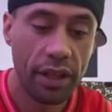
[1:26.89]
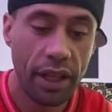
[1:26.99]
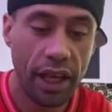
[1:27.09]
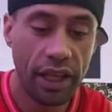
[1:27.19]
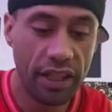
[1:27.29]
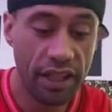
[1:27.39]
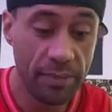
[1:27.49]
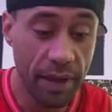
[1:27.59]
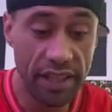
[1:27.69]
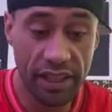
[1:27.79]
And it is
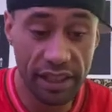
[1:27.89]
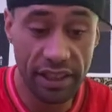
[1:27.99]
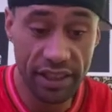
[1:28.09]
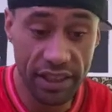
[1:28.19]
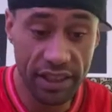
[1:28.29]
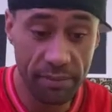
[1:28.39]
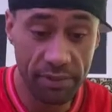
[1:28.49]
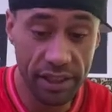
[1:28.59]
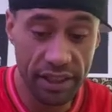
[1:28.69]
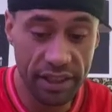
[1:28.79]
basically just simply
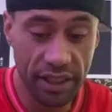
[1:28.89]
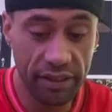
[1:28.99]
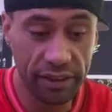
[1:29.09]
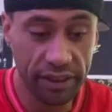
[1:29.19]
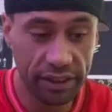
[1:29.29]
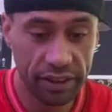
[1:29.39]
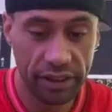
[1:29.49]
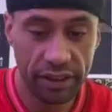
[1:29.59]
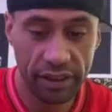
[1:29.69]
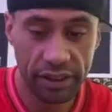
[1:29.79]
just loving.
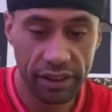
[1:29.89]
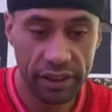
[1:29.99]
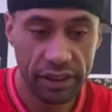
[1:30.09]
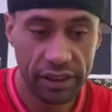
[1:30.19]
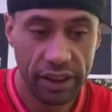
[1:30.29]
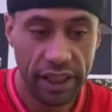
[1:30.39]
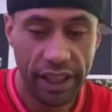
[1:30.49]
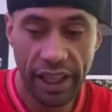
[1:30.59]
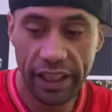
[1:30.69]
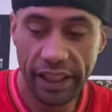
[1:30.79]

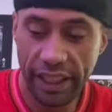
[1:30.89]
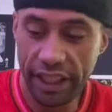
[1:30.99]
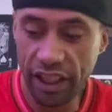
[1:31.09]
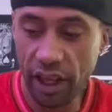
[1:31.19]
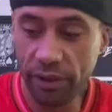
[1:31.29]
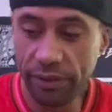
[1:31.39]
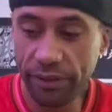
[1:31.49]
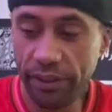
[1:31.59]
And letting go of